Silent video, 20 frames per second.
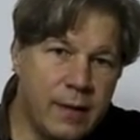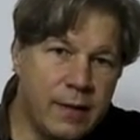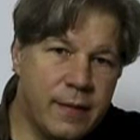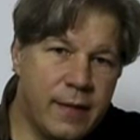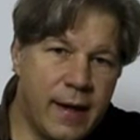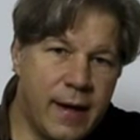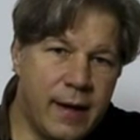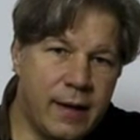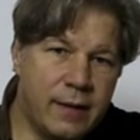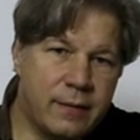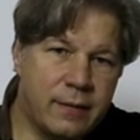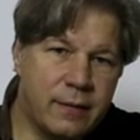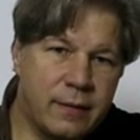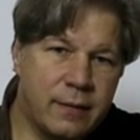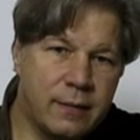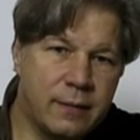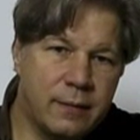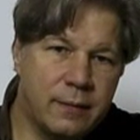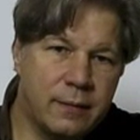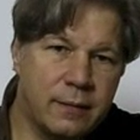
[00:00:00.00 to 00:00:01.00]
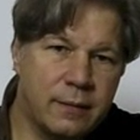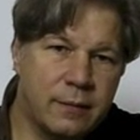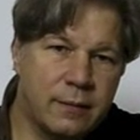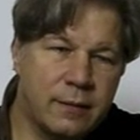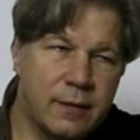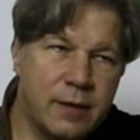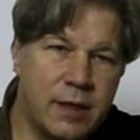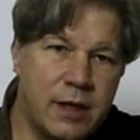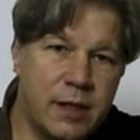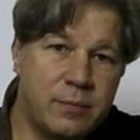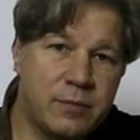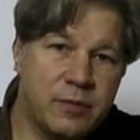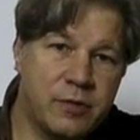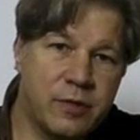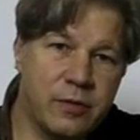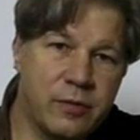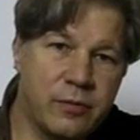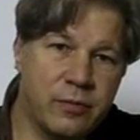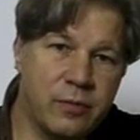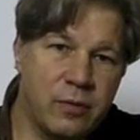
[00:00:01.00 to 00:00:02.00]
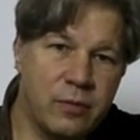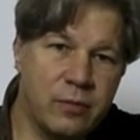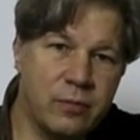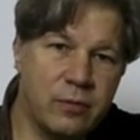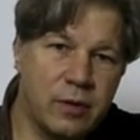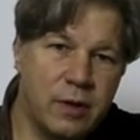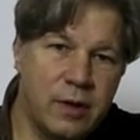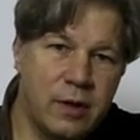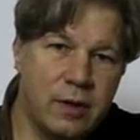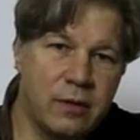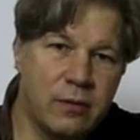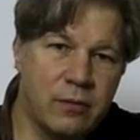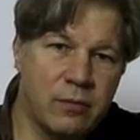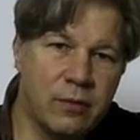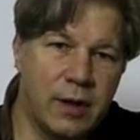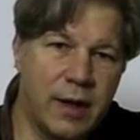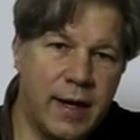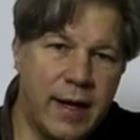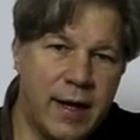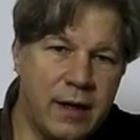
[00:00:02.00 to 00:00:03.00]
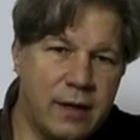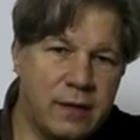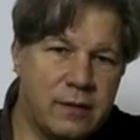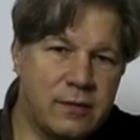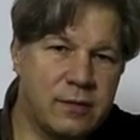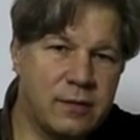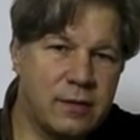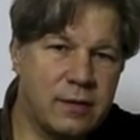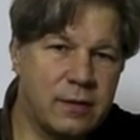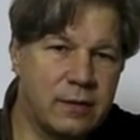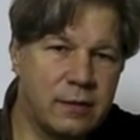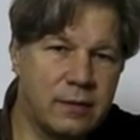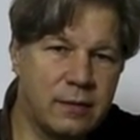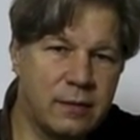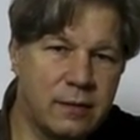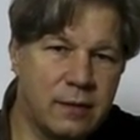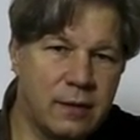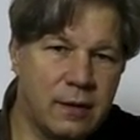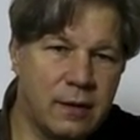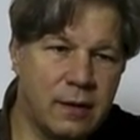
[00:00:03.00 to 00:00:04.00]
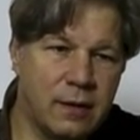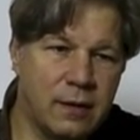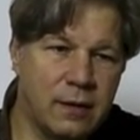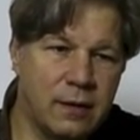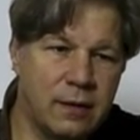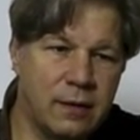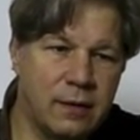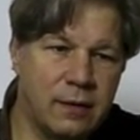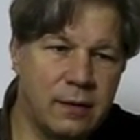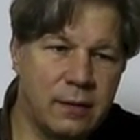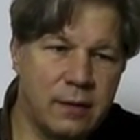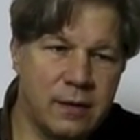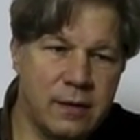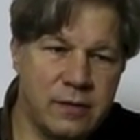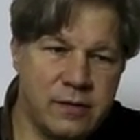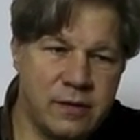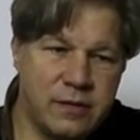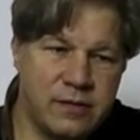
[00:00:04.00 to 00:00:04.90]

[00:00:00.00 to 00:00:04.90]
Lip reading: that keeps the throat relaxed. As I